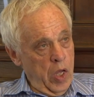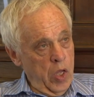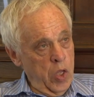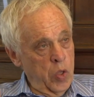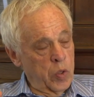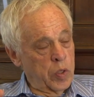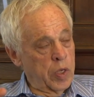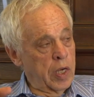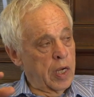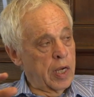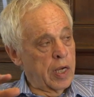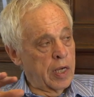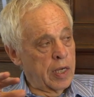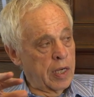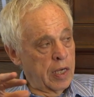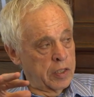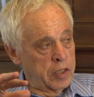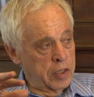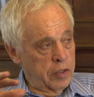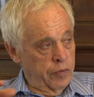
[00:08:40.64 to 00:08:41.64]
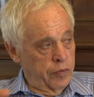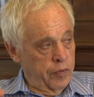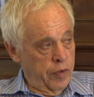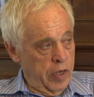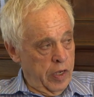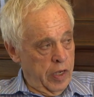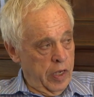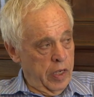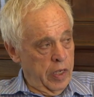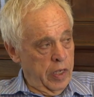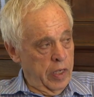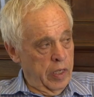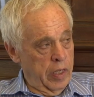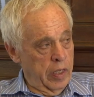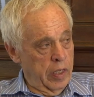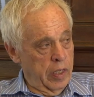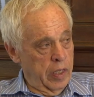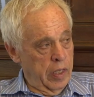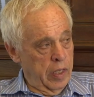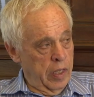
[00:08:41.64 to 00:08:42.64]
you can classify
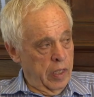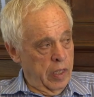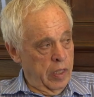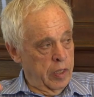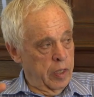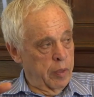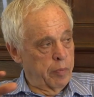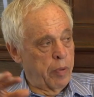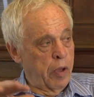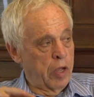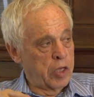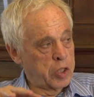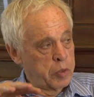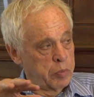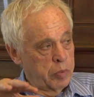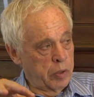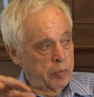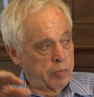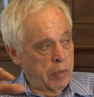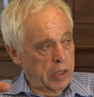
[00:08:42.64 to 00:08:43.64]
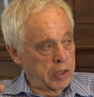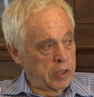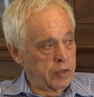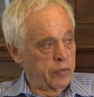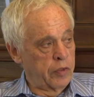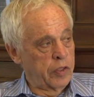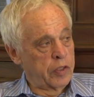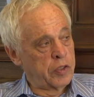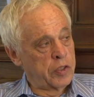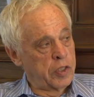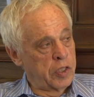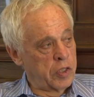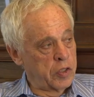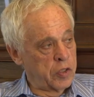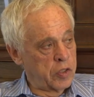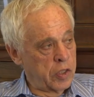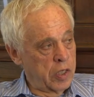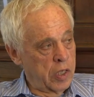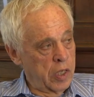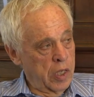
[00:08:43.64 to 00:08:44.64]
uh, the possible
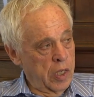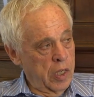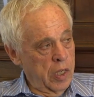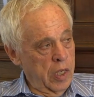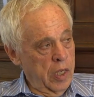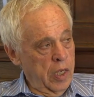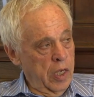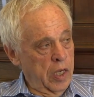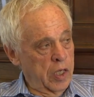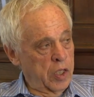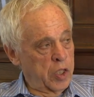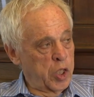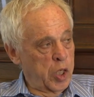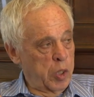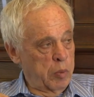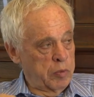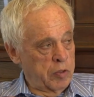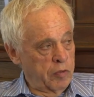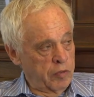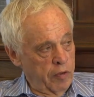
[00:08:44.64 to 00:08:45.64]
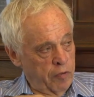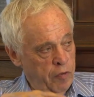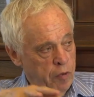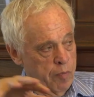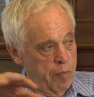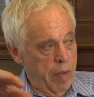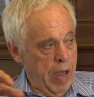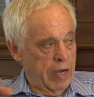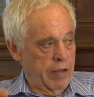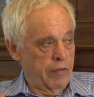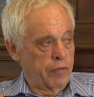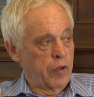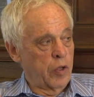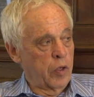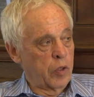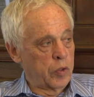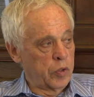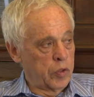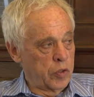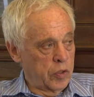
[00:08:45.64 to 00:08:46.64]
multiverses in terms of different
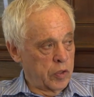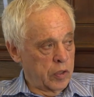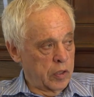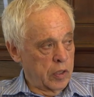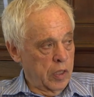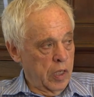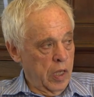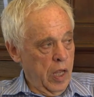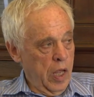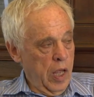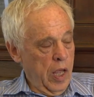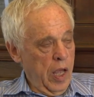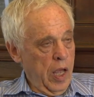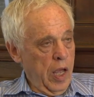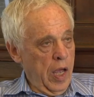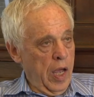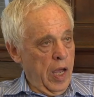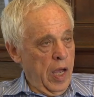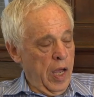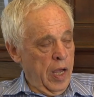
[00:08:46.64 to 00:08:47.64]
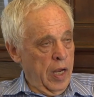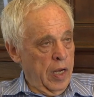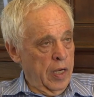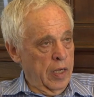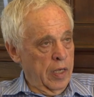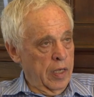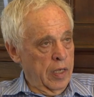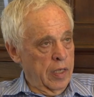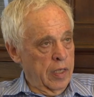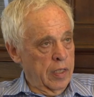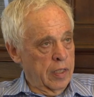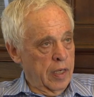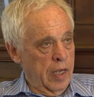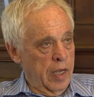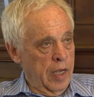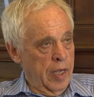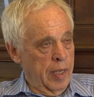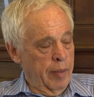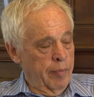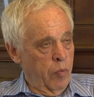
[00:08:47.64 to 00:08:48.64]
manifolds, and
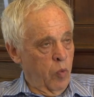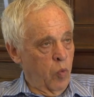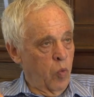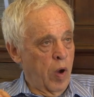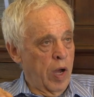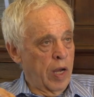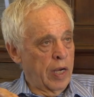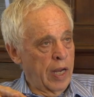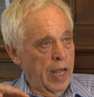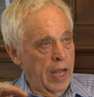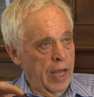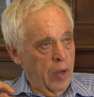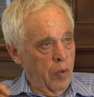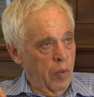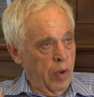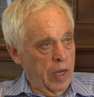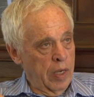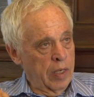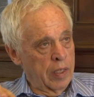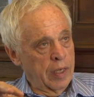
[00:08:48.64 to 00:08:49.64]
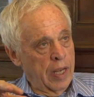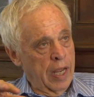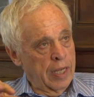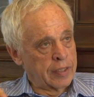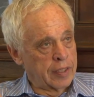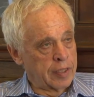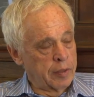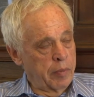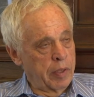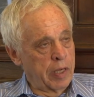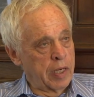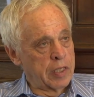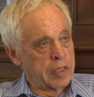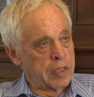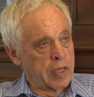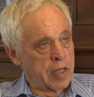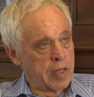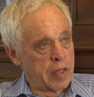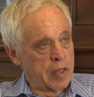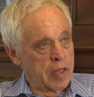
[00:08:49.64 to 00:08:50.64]
um, one one estimate
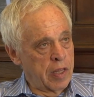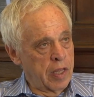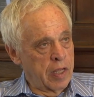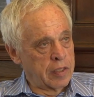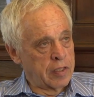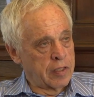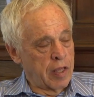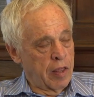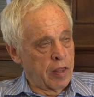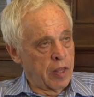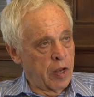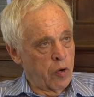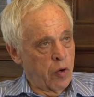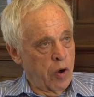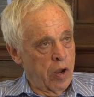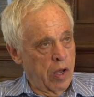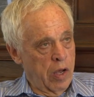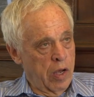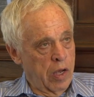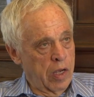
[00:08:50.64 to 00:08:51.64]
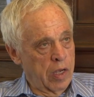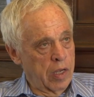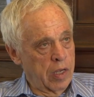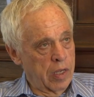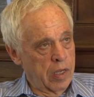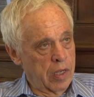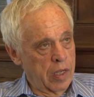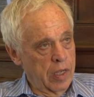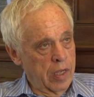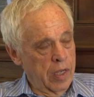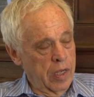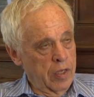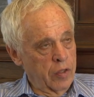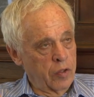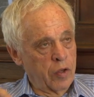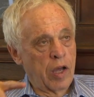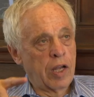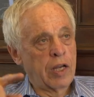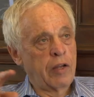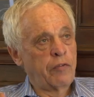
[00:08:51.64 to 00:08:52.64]
is that, is that there are
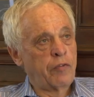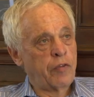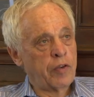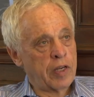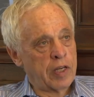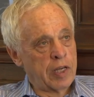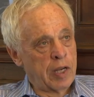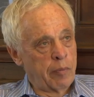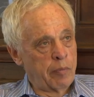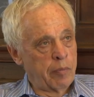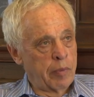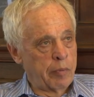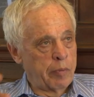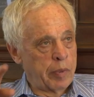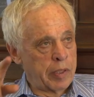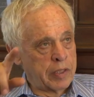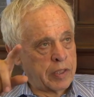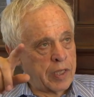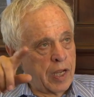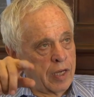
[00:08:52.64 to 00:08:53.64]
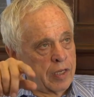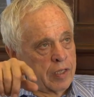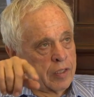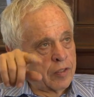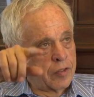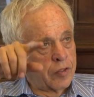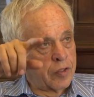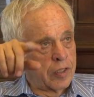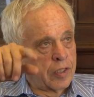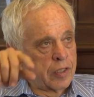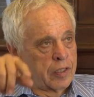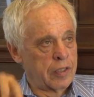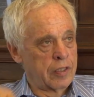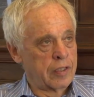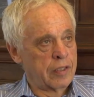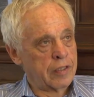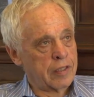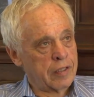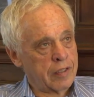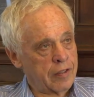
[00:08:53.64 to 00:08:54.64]
not an infinite number, but ten to
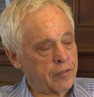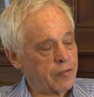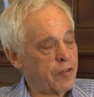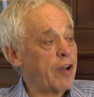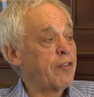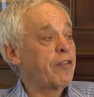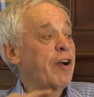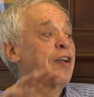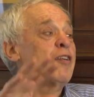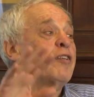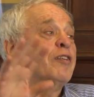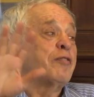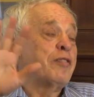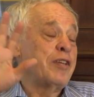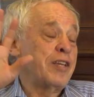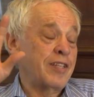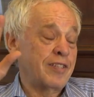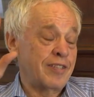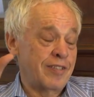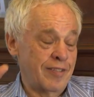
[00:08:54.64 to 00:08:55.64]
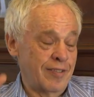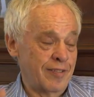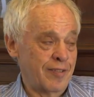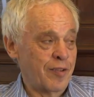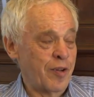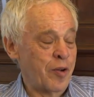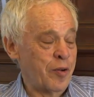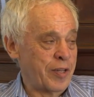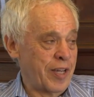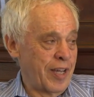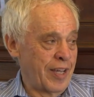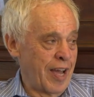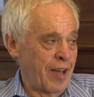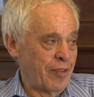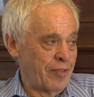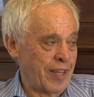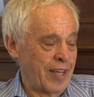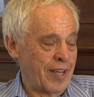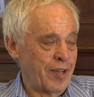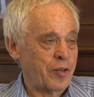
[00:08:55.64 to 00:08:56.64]
five hundred of these okay, mm-hmm.
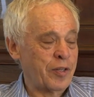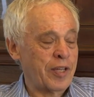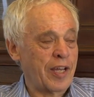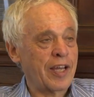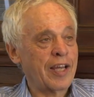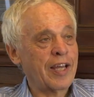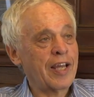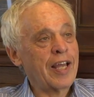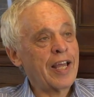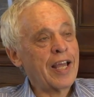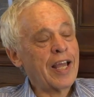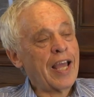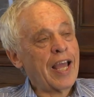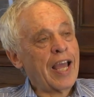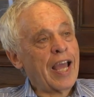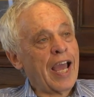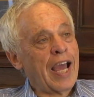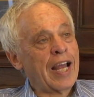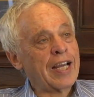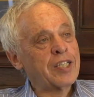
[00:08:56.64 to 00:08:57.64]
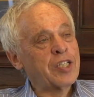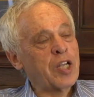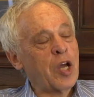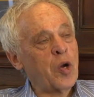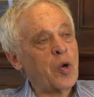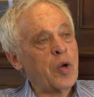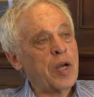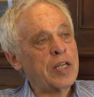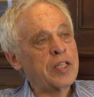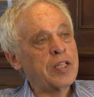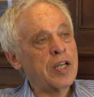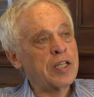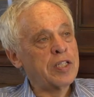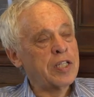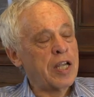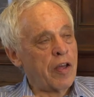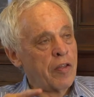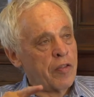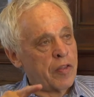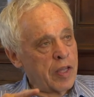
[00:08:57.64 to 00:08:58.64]
out there. Okay. Yeah, yeah. And so it
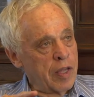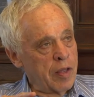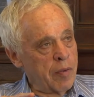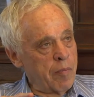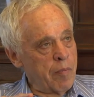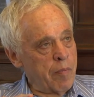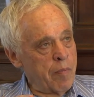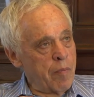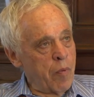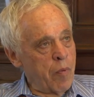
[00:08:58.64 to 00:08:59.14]
turns out that